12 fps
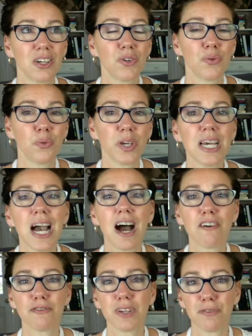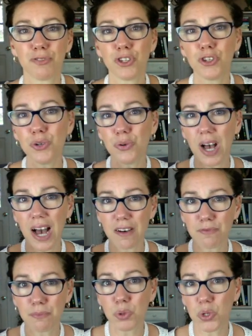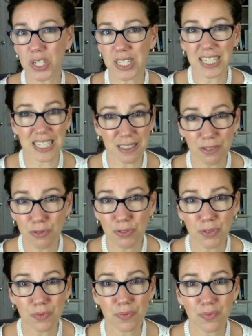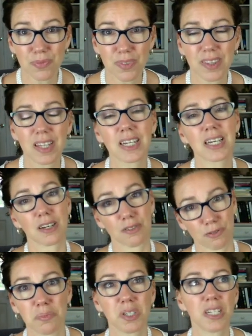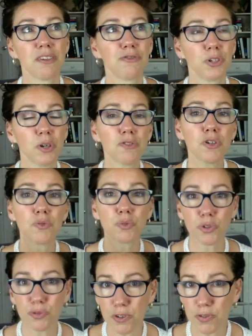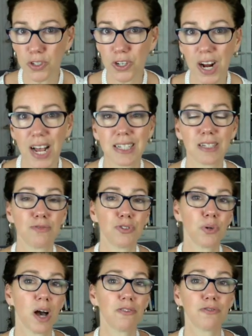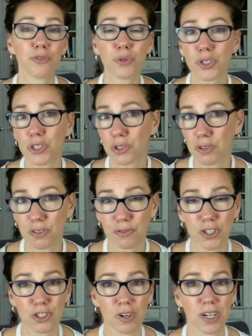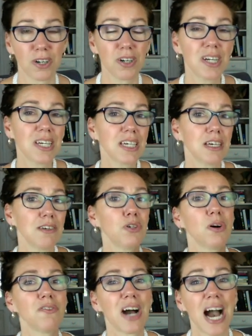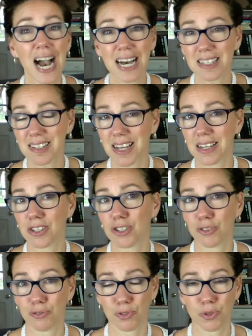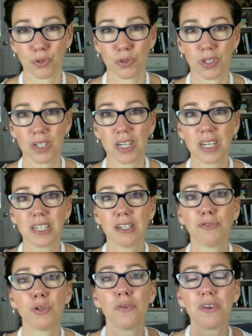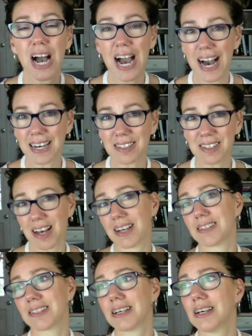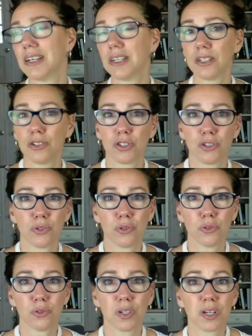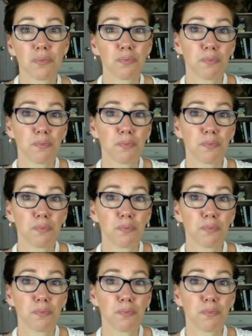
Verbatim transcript: we have, if you have more to give then give. I mean, if you have a roof over your head, if you have food in your refrigerator, if you have access to food, if you have access to